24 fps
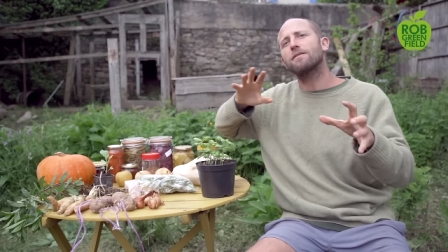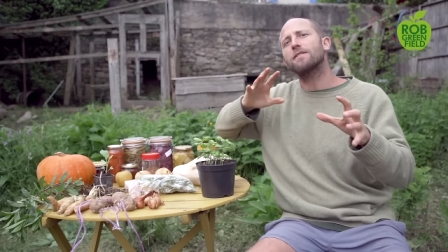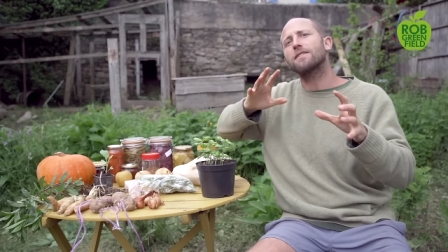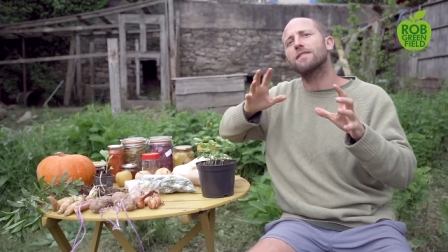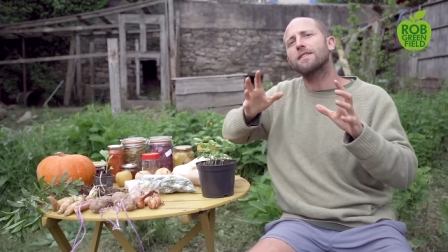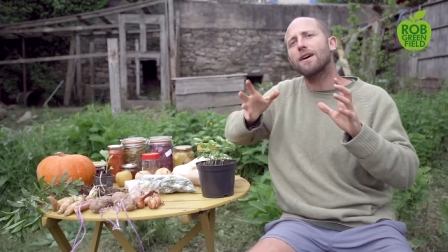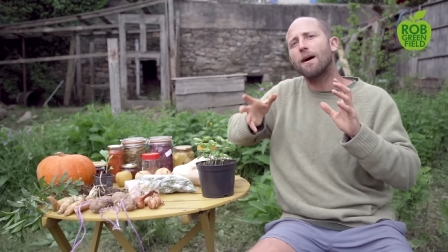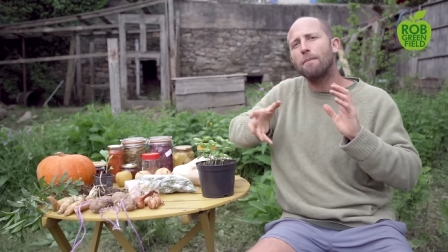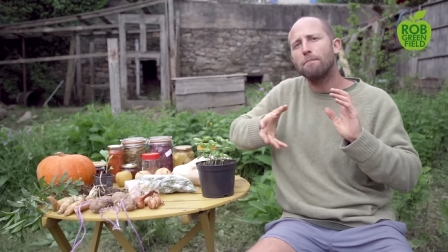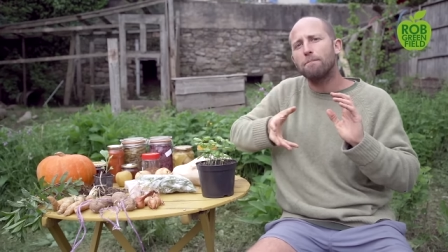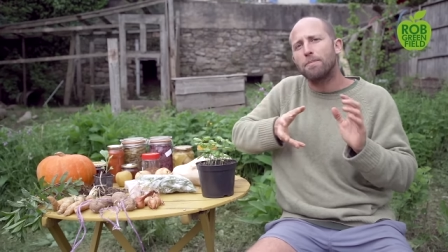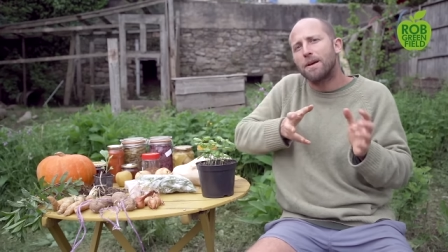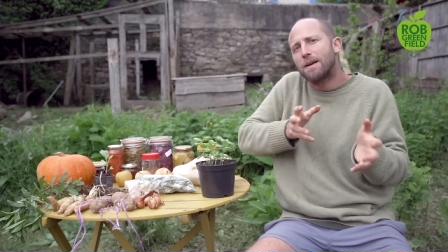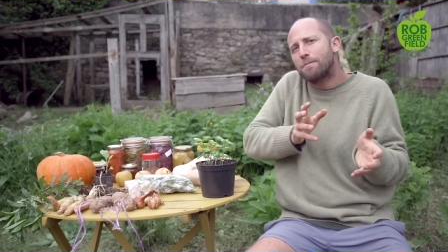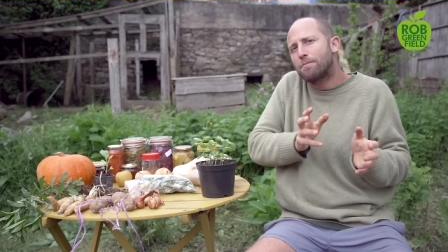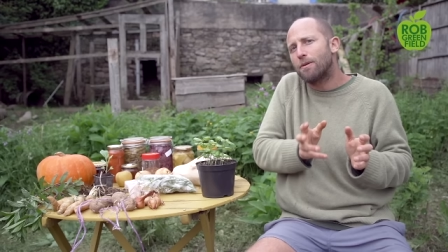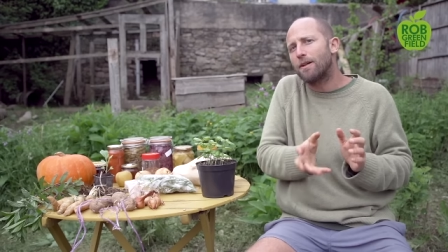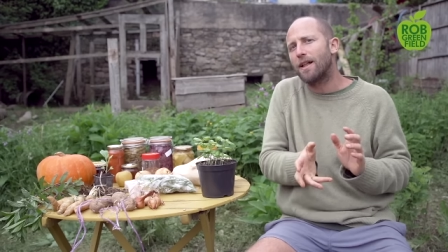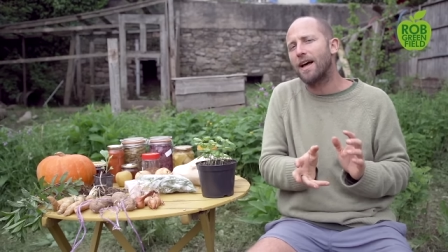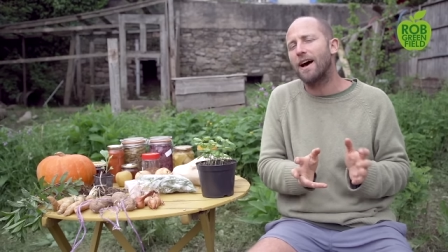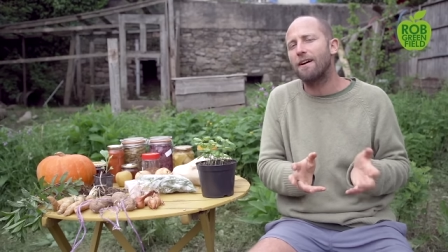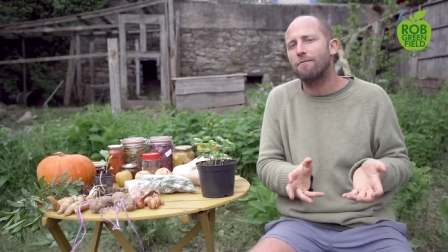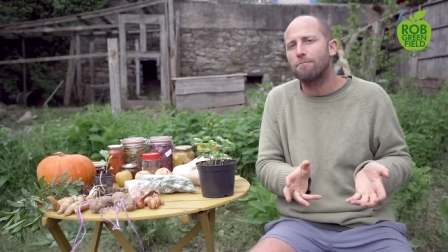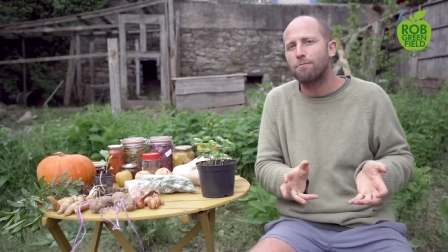Some
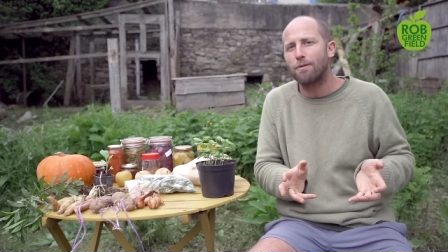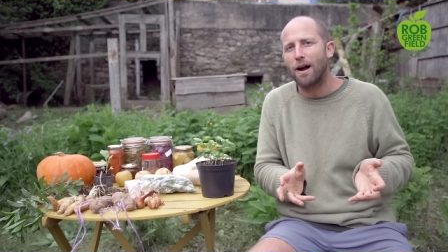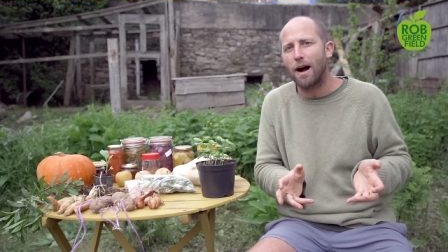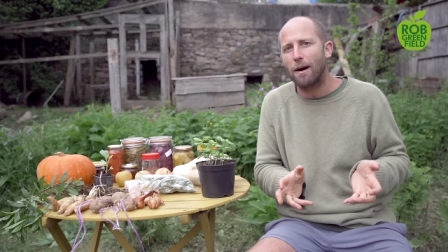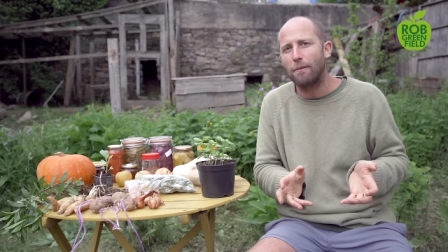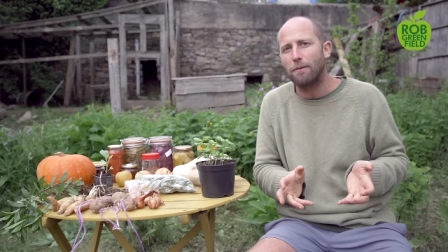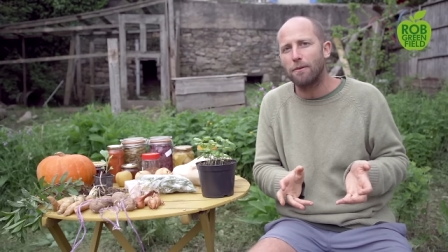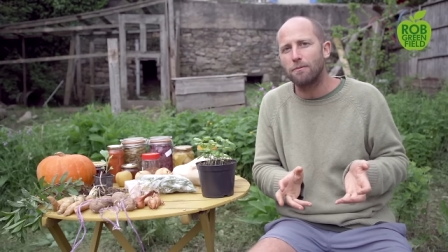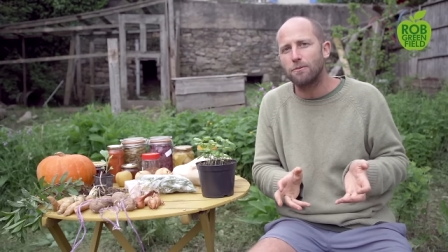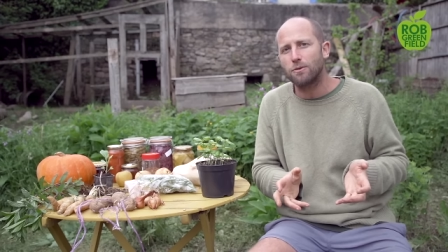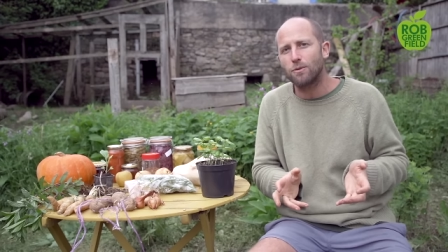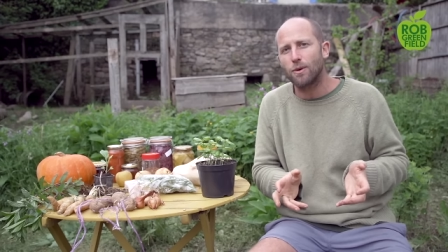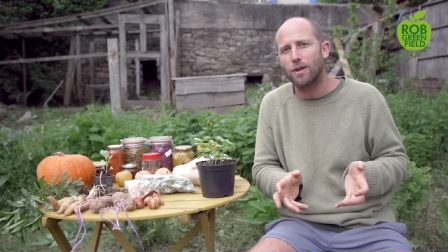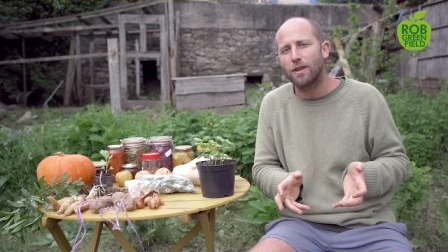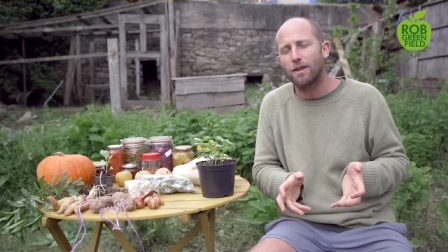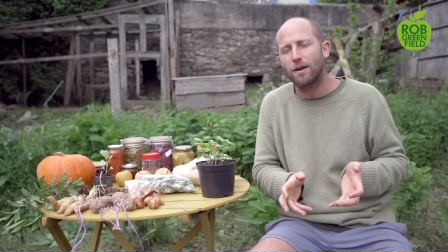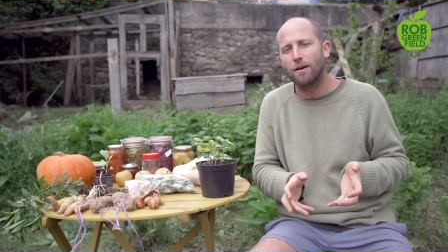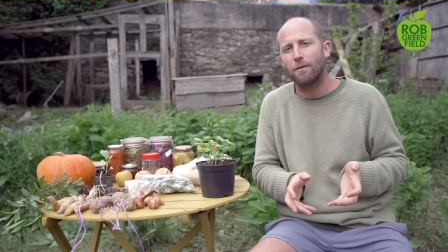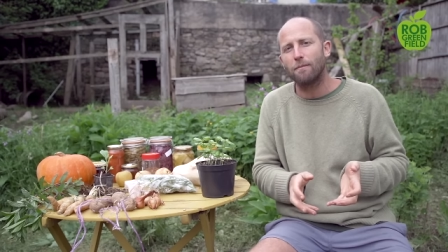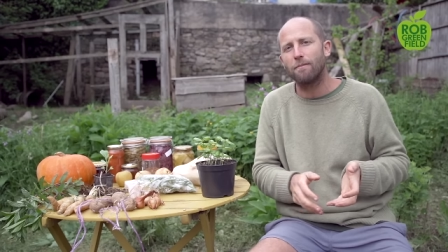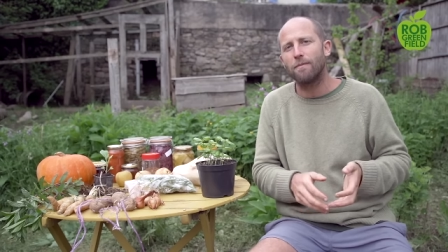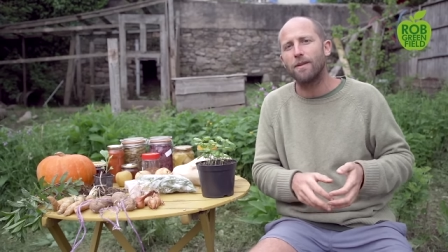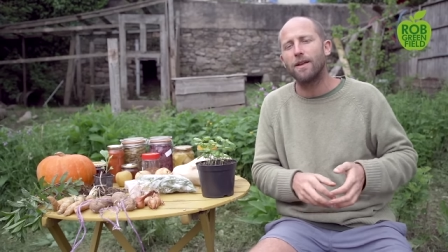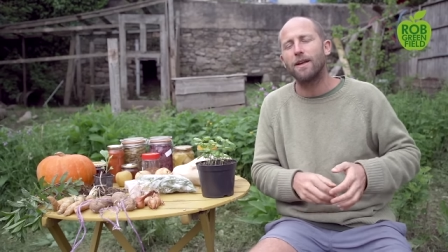people have problems with
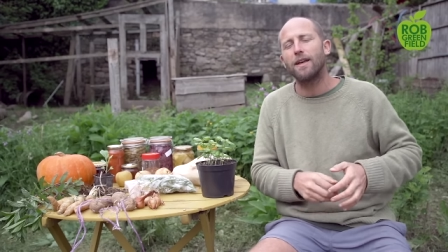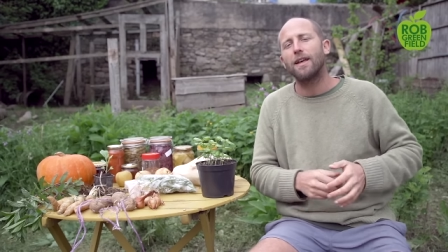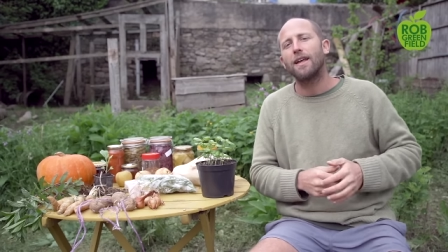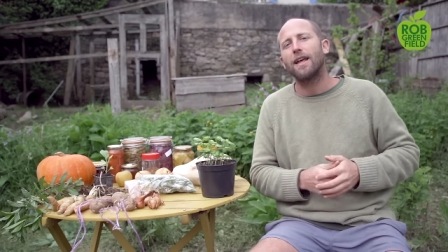them